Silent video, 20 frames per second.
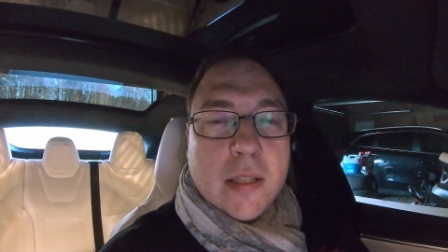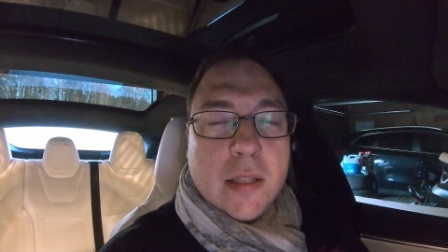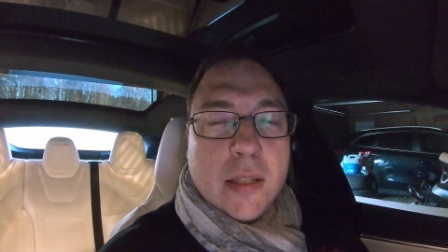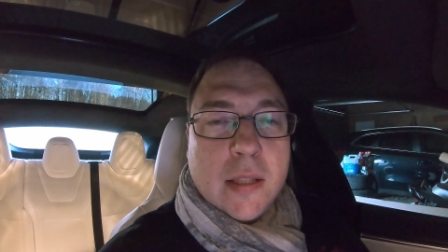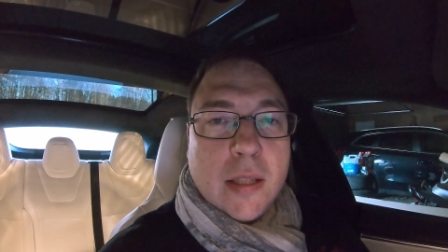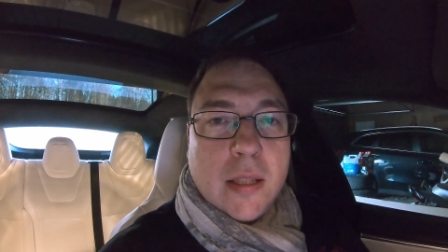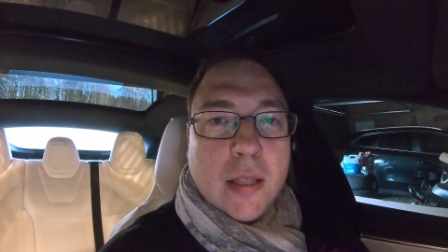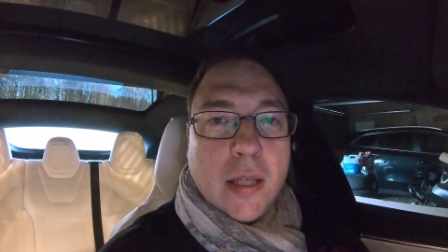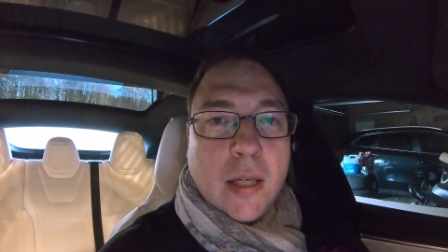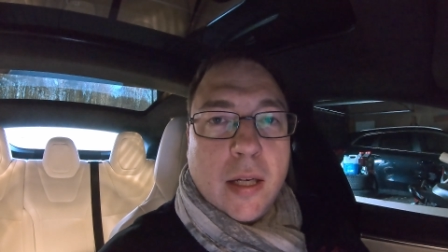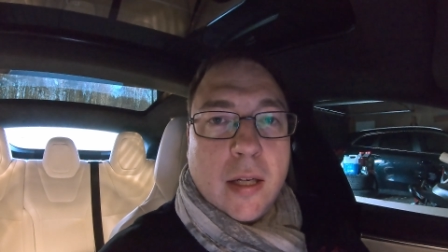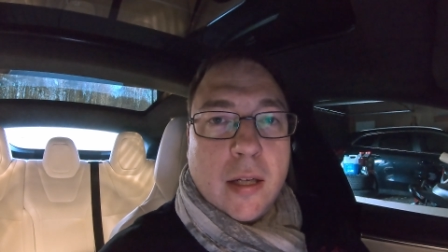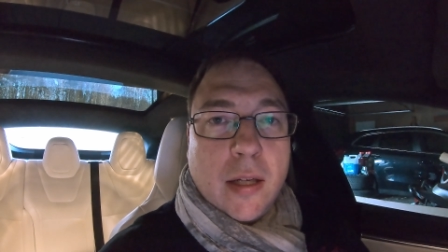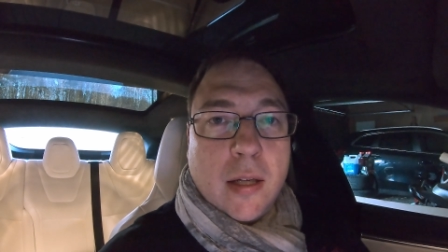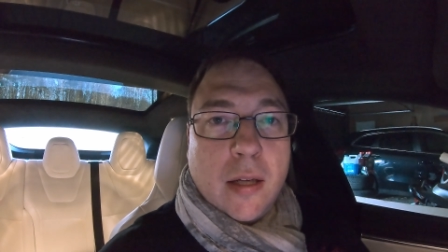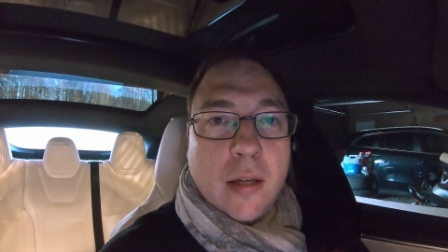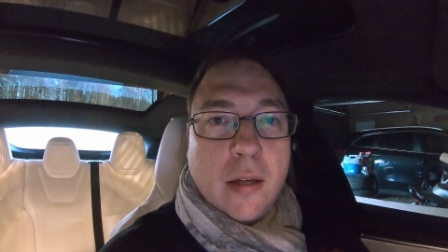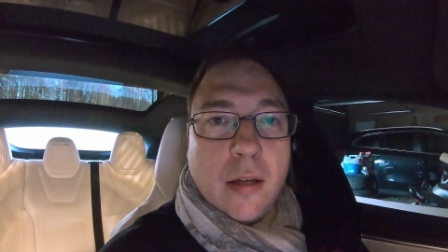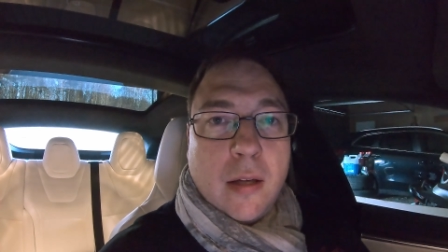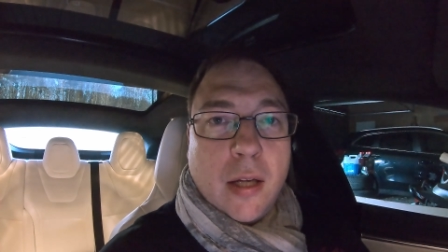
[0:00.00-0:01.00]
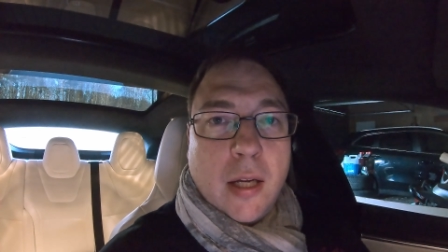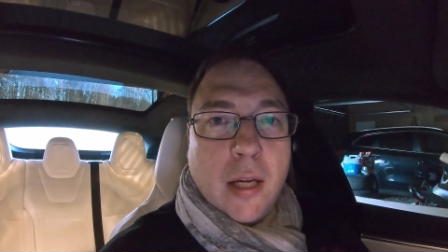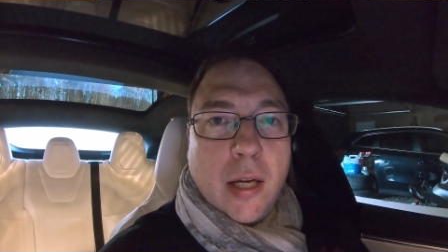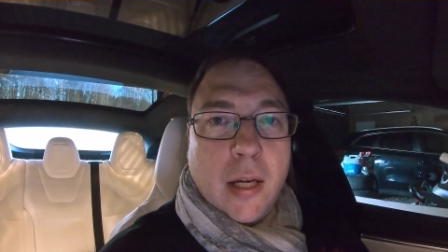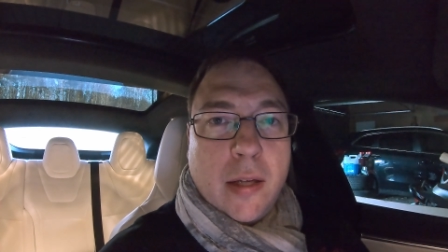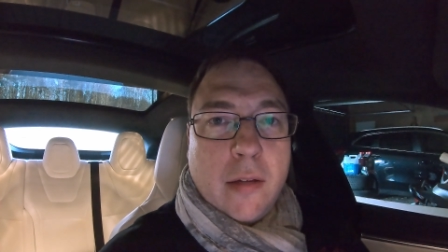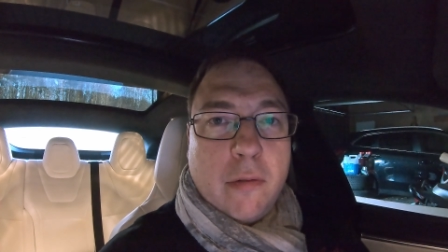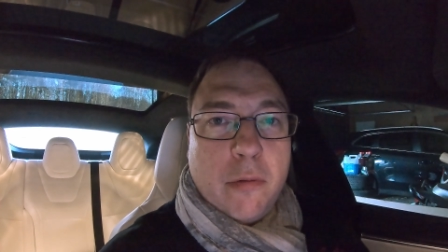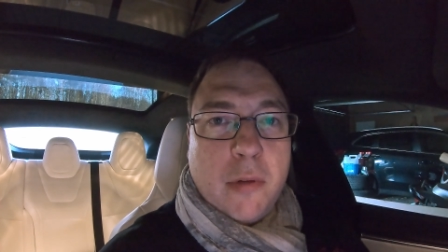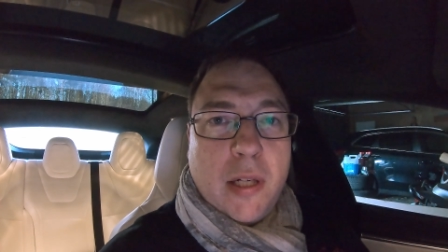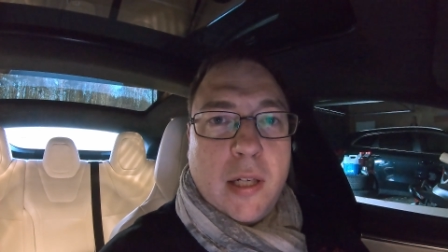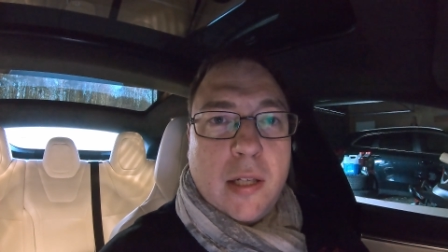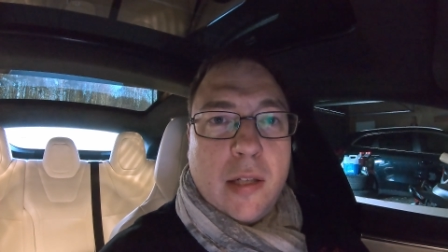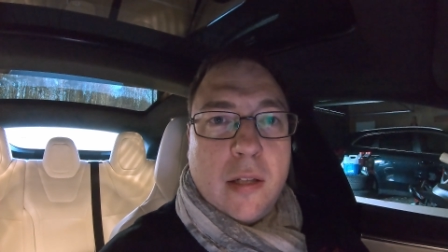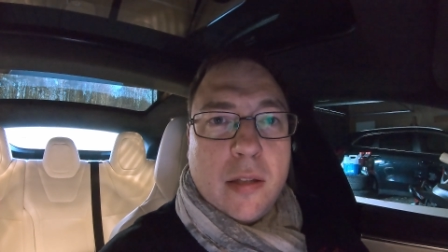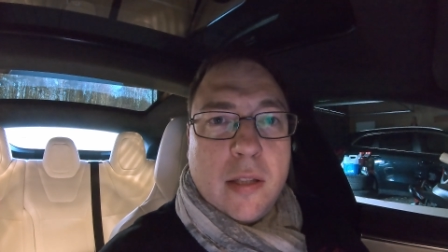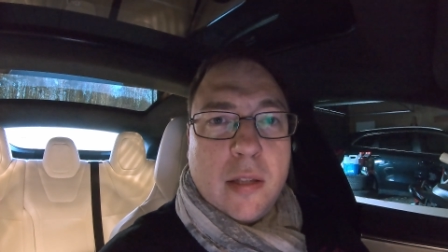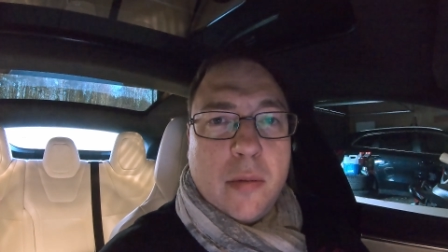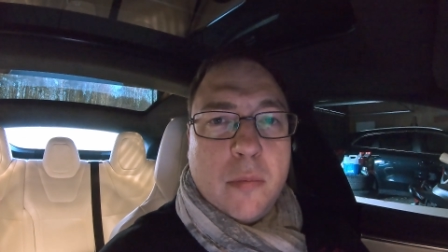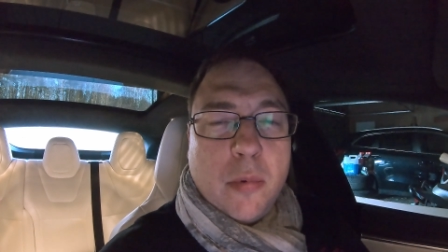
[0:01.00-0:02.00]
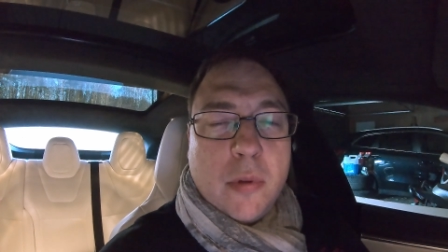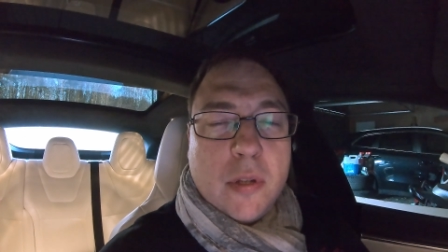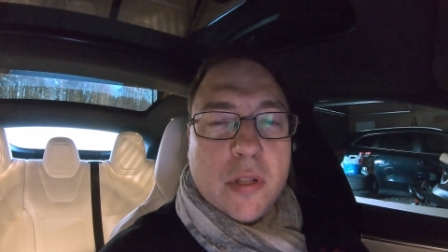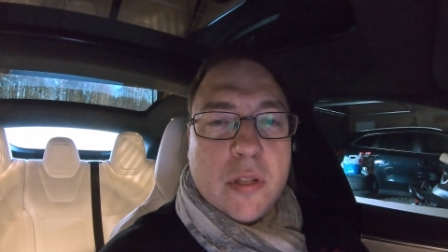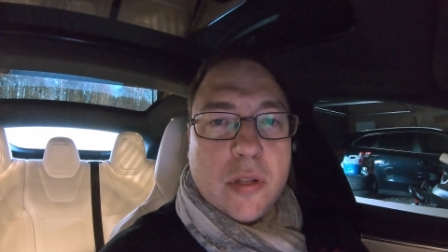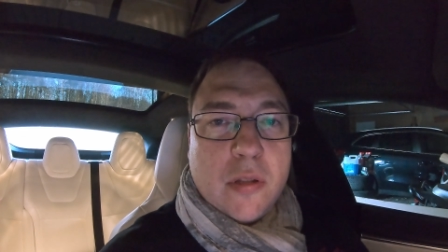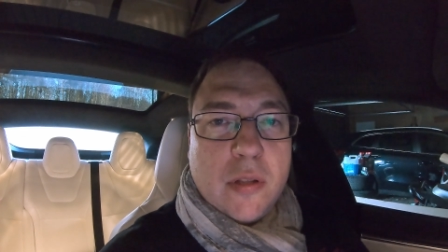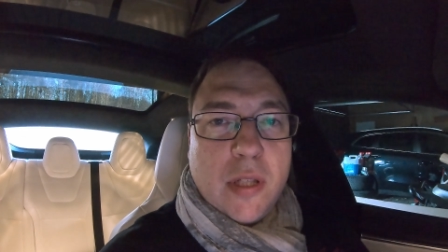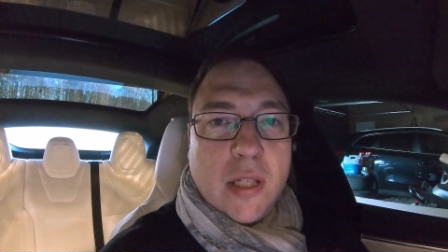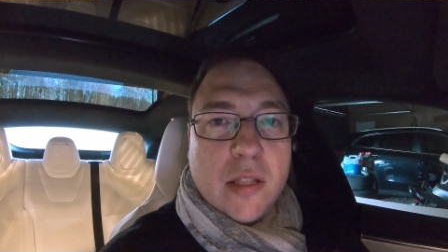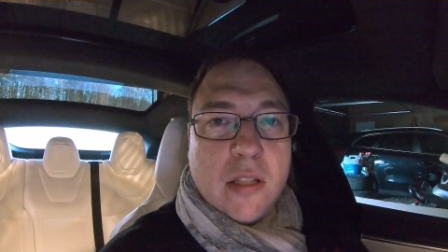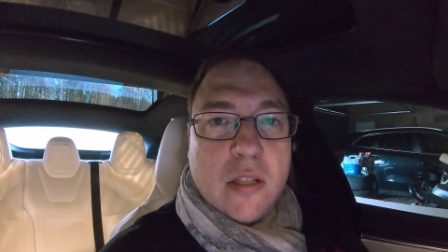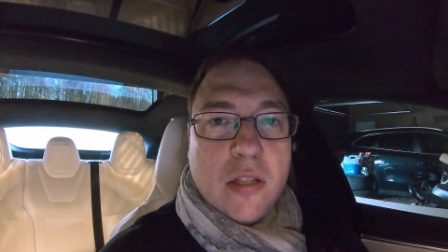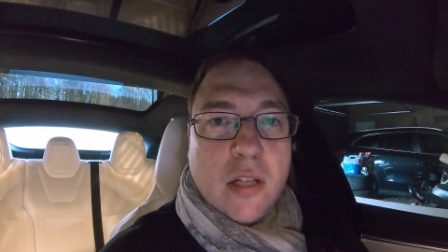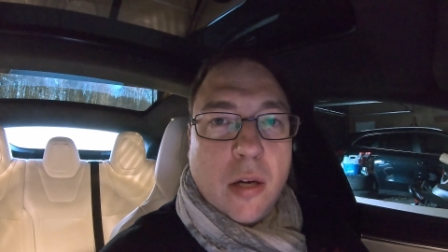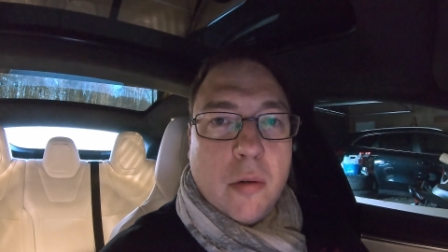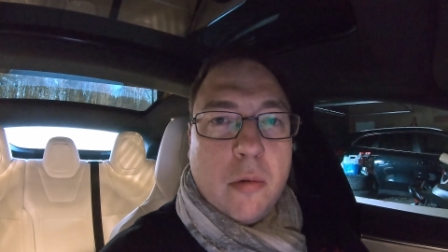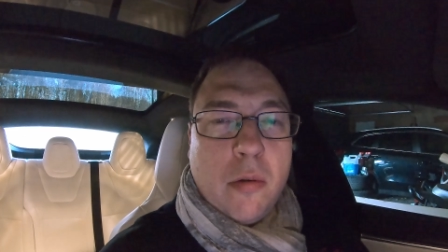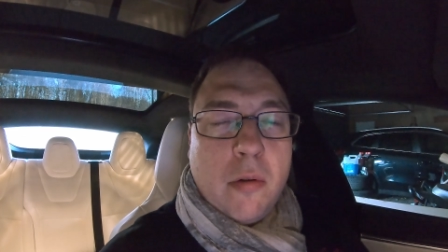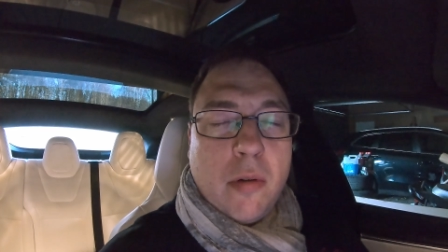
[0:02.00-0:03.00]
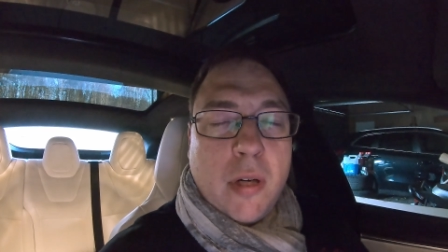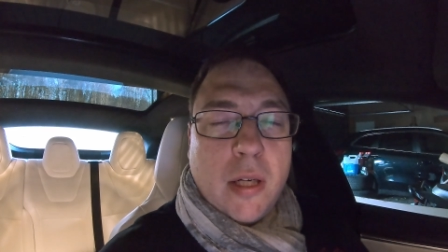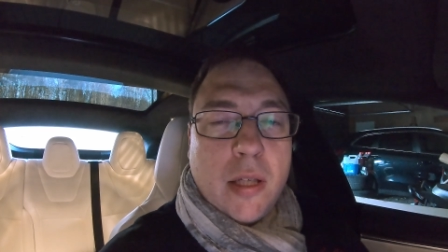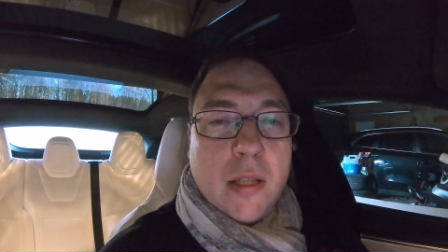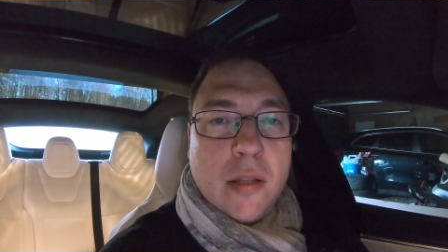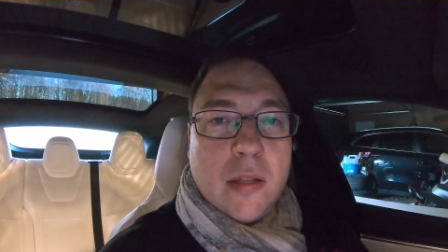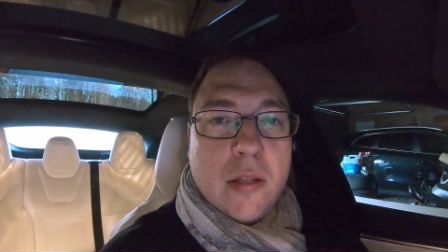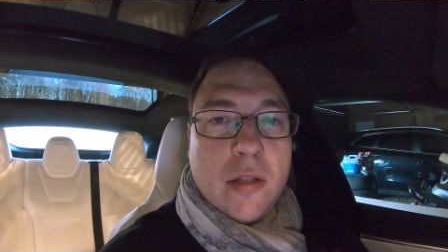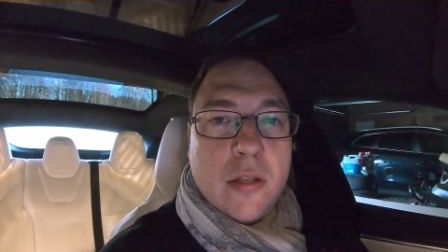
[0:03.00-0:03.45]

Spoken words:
and I really didn't want to get downgraded